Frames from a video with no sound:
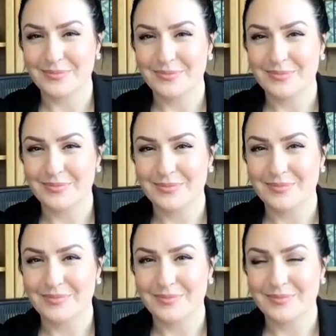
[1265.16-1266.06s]

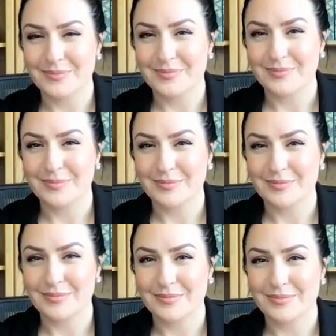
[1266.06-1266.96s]

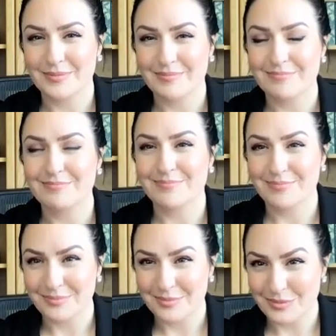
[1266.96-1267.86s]

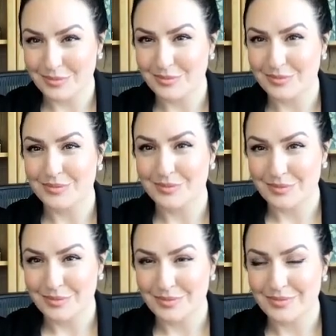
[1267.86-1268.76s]

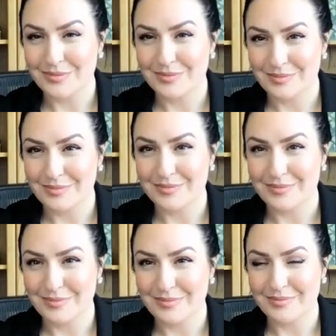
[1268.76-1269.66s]

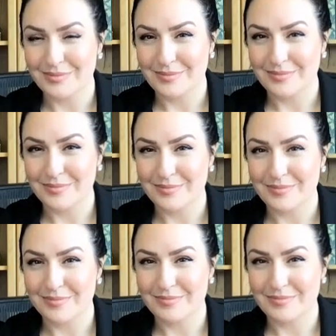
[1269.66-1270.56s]

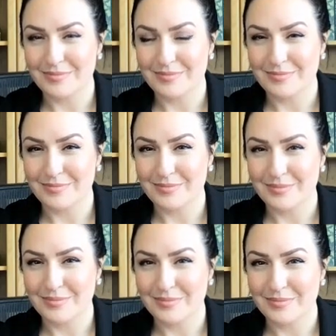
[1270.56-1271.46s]

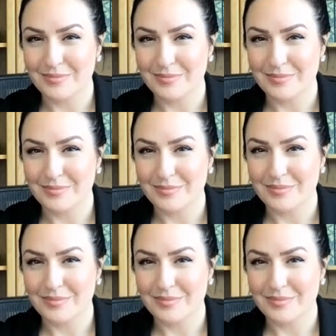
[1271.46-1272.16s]
No words are spoken by the person on screen.